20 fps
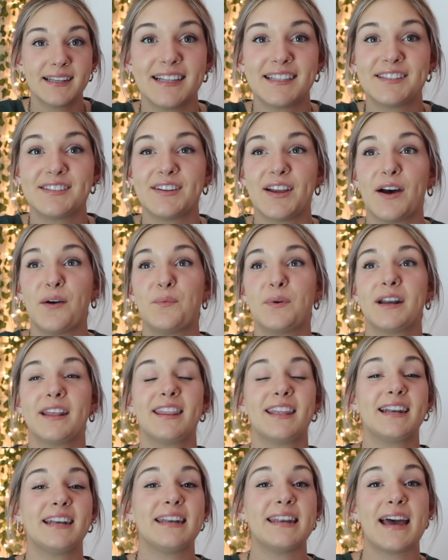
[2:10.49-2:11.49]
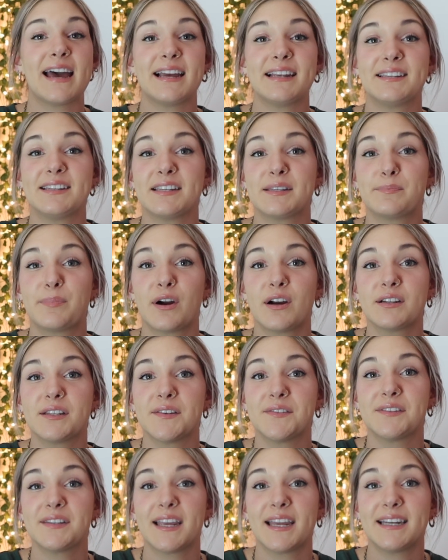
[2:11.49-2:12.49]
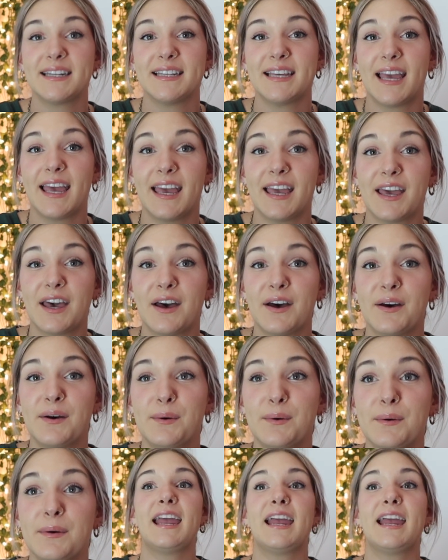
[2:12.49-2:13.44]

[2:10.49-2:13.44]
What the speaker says: It's not one of the nicest parts of San Diego,